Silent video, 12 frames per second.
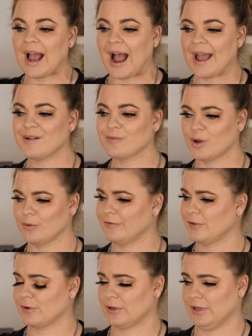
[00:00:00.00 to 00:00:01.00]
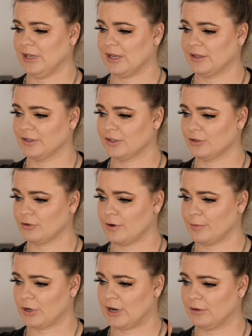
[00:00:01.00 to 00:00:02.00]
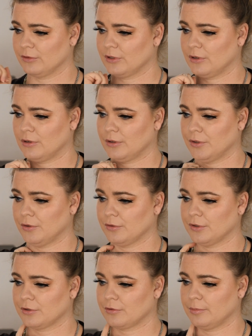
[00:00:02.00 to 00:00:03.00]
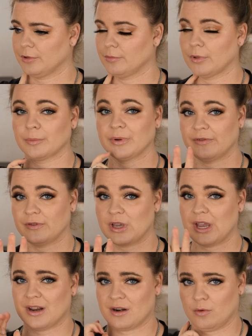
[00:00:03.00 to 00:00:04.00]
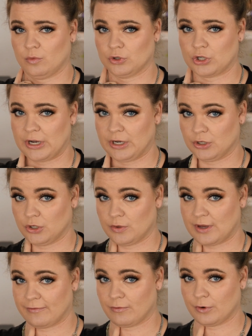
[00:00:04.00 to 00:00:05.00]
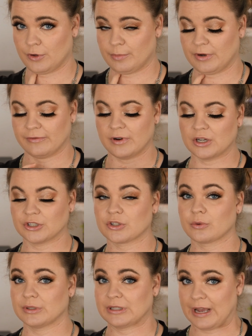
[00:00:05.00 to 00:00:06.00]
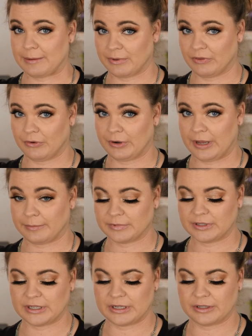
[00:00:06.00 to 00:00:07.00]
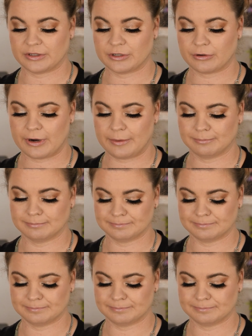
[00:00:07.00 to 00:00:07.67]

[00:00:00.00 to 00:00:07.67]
I don't know if you can link Instagram accounts on your description bar, but if you can, I will try and do that for you. But if not, just go and type in their names in Instagram.